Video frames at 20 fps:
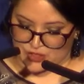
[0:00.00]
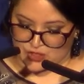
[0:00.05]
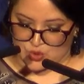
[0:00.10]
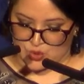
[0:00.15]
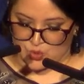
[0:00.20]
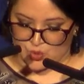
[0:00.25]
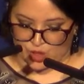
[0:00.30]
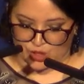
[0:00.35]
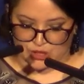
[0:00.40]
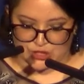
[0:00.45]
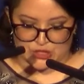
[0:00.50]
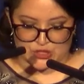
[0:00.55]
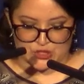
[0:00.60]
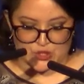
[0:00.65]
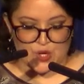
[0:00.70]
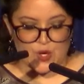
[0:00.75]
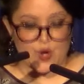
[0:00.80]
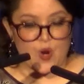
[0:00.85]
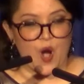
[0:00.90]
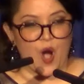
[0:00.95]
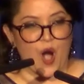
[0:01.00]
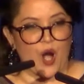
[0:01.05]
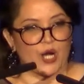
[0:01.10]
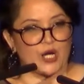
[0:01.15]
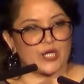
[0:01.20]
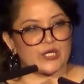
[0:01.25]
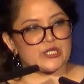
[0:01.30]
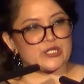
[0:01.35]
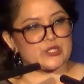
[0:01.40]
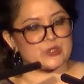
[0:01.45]
who worked so
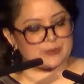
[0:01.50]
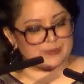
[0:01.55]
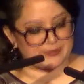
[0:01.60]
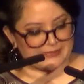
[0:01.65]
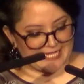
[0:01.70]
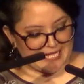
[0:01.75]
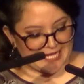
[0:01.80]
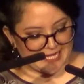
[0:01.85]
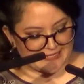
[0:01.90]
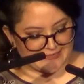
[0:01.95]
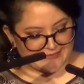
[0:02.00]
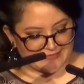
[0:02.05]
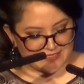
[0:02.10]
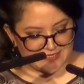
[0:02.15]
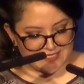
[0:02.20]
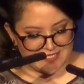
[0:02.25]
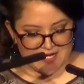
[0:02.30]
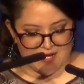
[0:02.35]
hard to plan,